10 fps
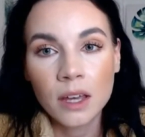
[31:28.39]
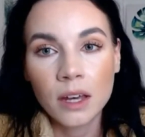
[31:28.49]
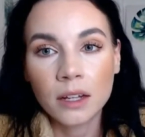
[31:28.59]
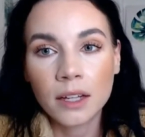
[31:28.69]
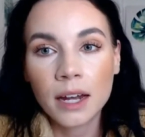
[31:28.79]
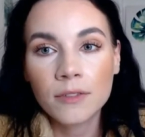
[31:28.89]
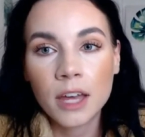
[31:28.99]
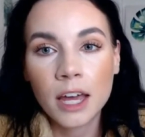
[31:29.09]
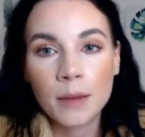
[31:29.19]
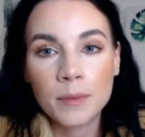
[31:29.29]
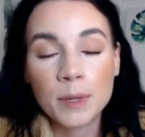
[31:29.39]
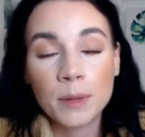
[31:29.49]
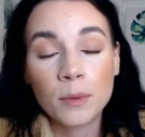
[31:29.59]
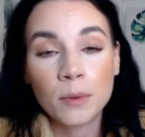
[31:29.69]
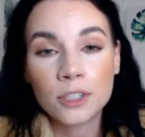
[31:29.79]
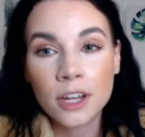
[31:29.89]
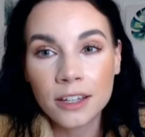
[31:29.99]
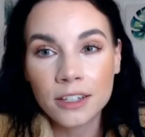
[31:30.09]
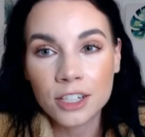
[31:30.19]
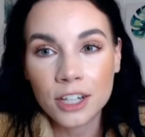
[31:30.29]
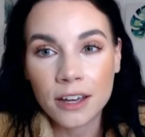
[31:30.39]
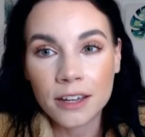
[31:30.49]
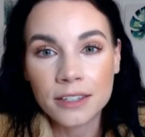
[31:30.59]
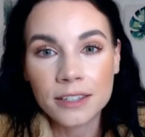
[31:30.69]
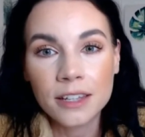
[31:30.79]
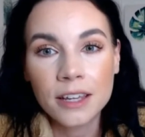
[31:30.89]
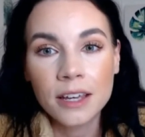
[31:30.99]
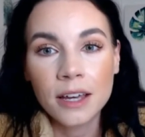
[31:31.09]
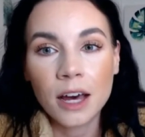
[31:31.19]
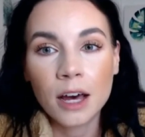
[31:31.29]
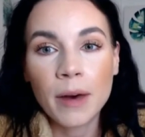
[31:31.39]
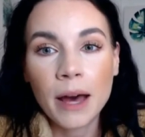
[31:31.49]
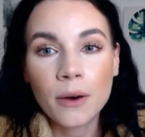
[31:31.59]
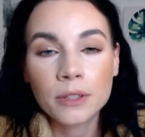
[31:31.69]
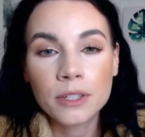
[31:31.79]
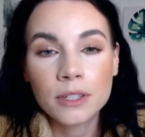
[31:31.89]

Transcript: A lot of times people will challenge us about